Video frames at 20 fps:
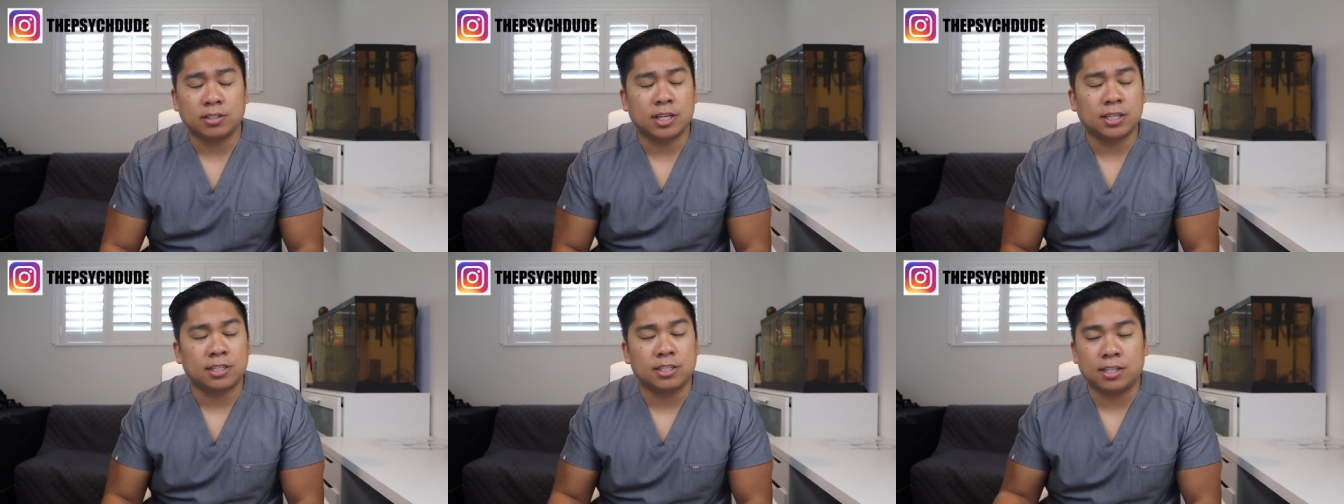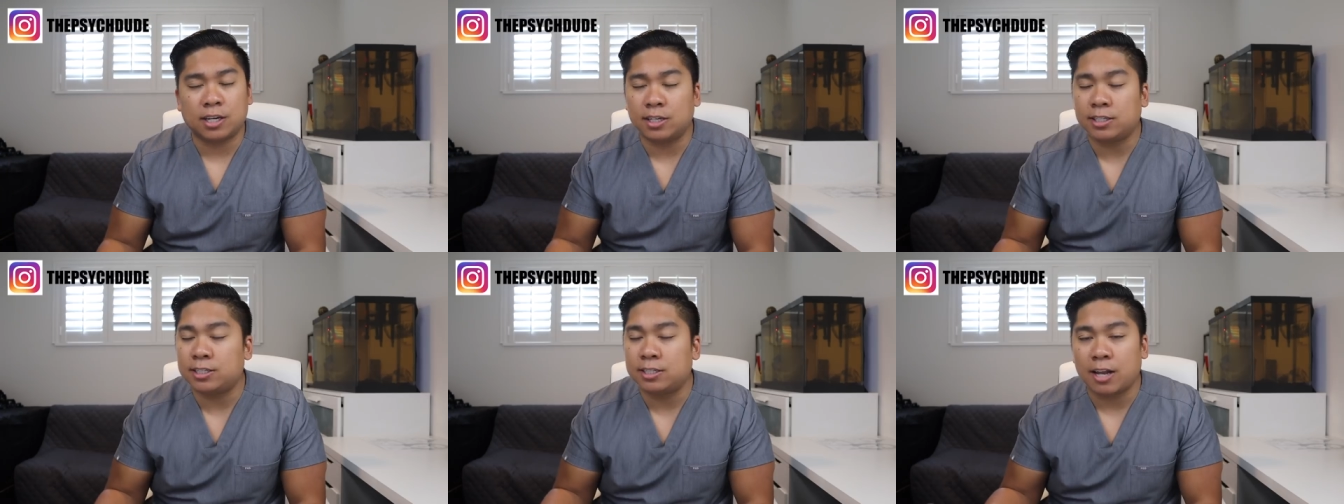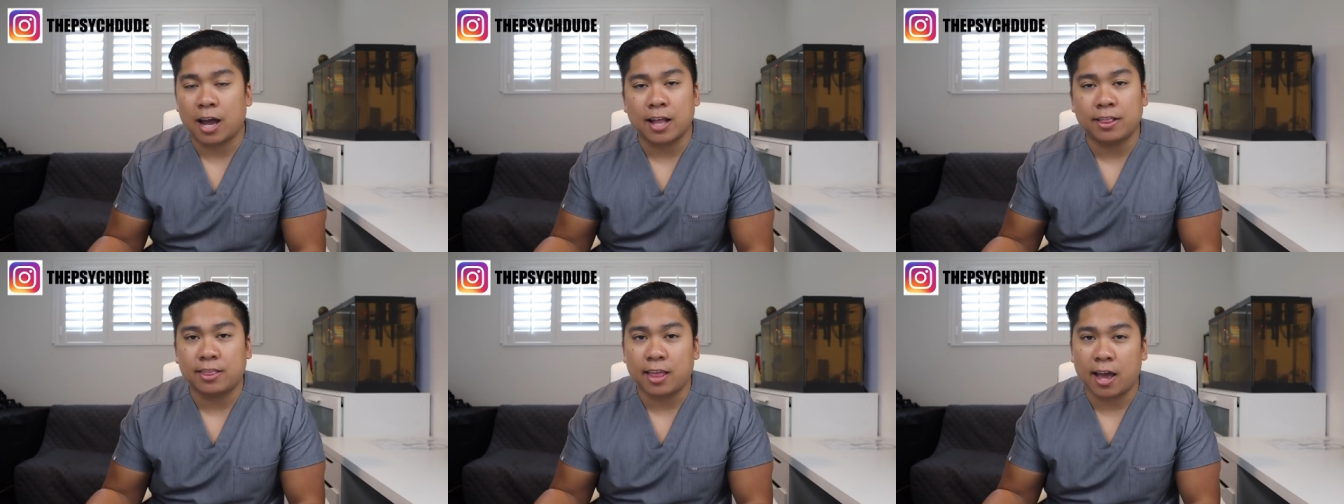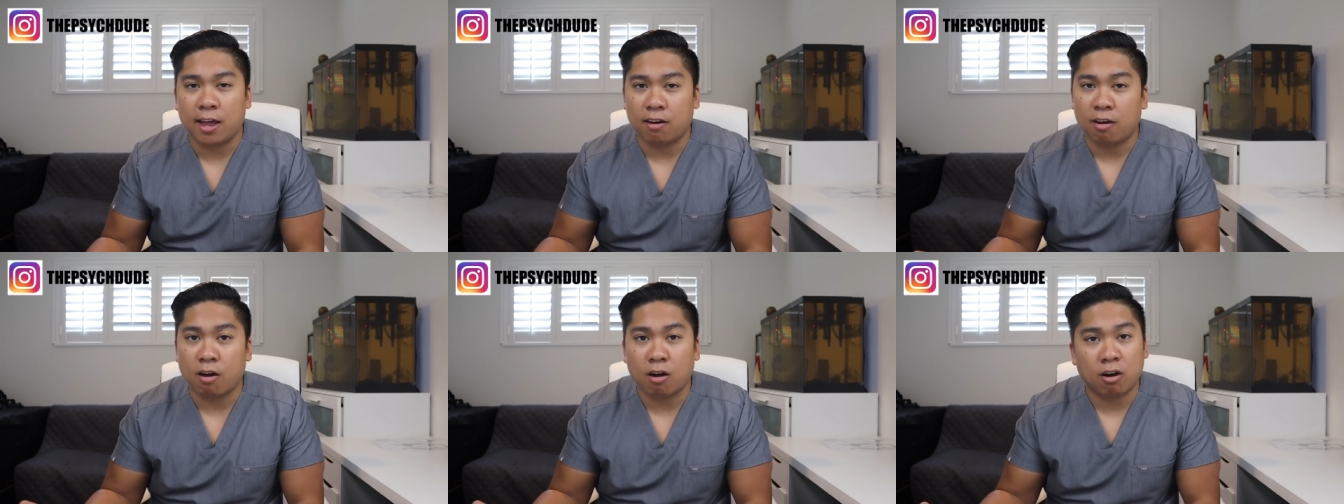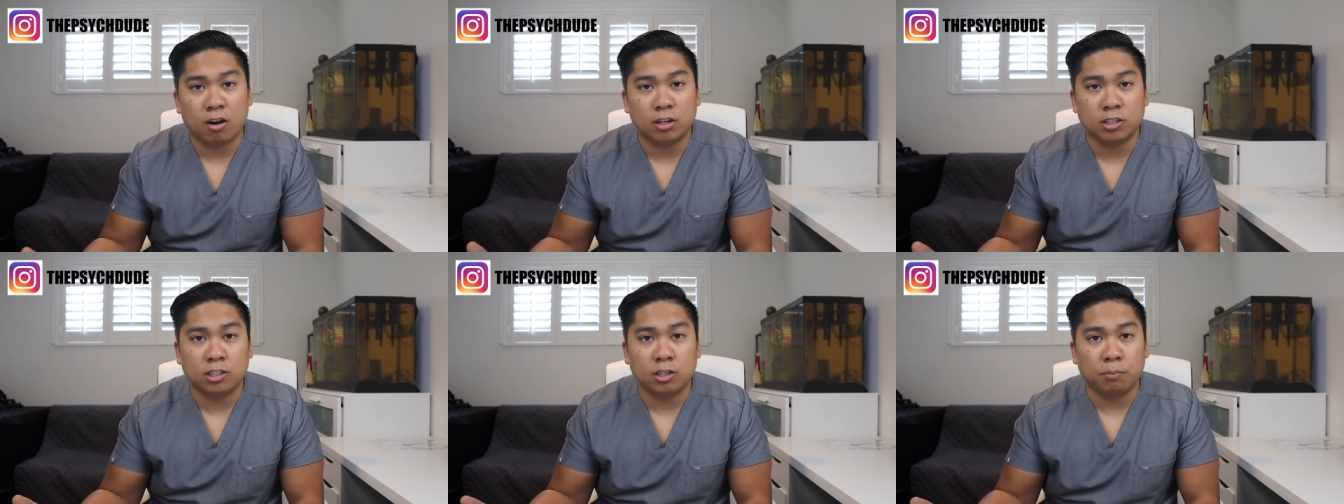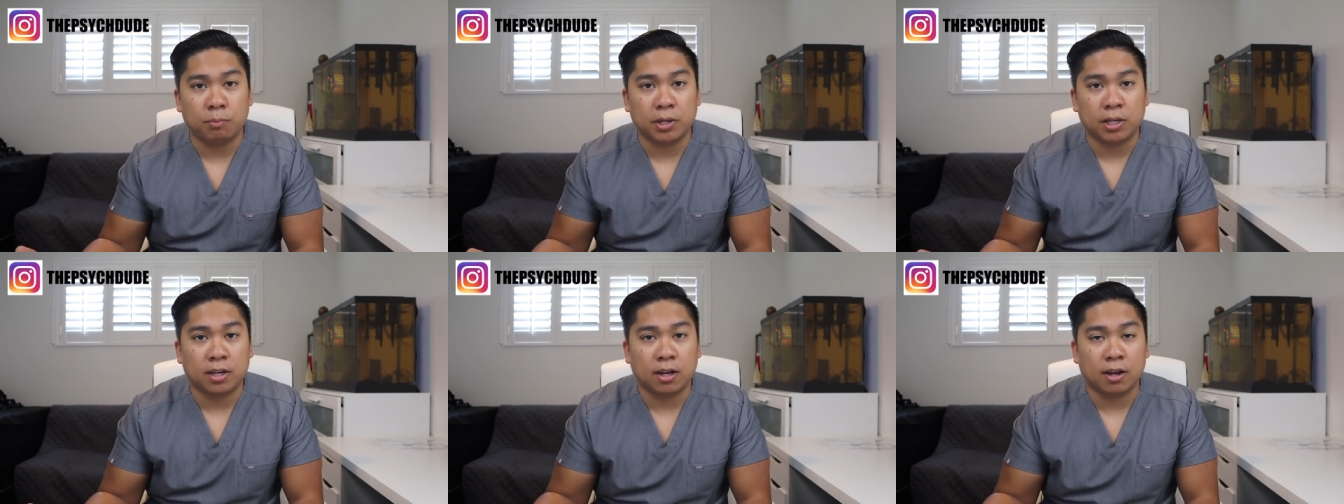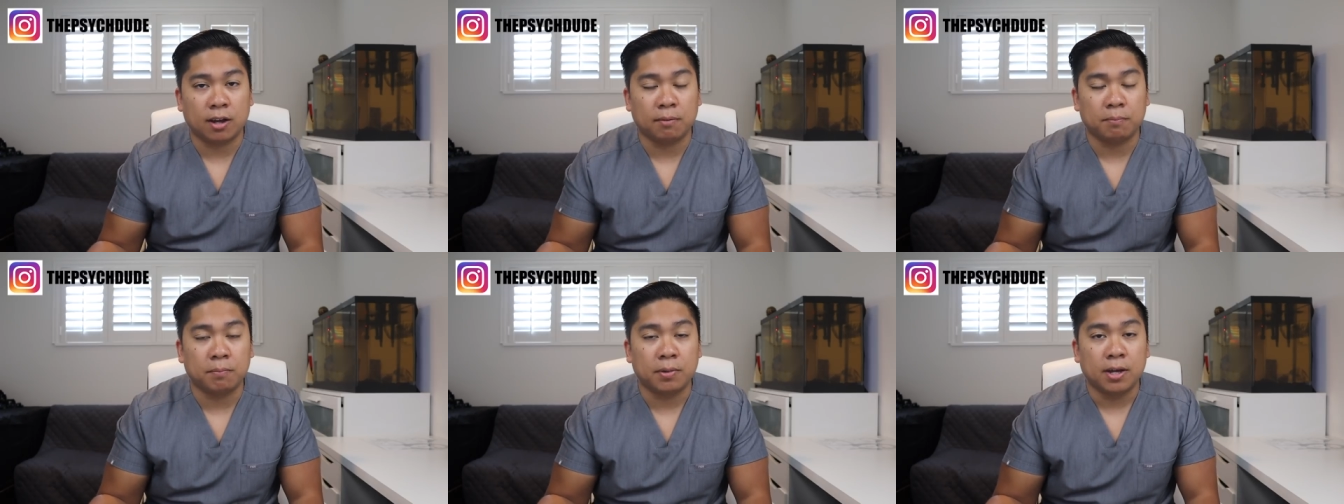It's, it's not that hard to
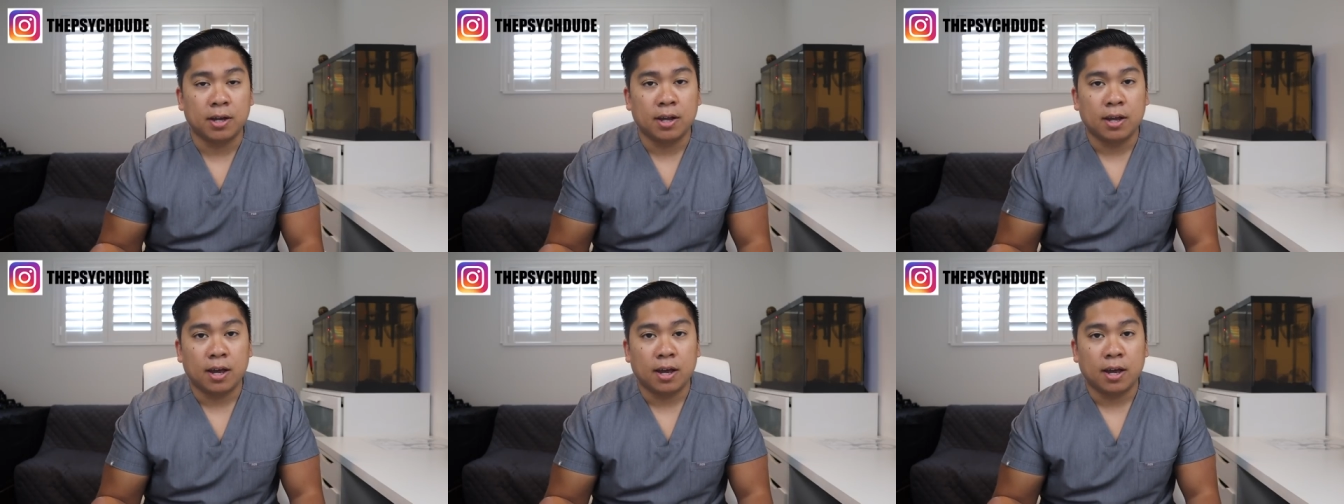become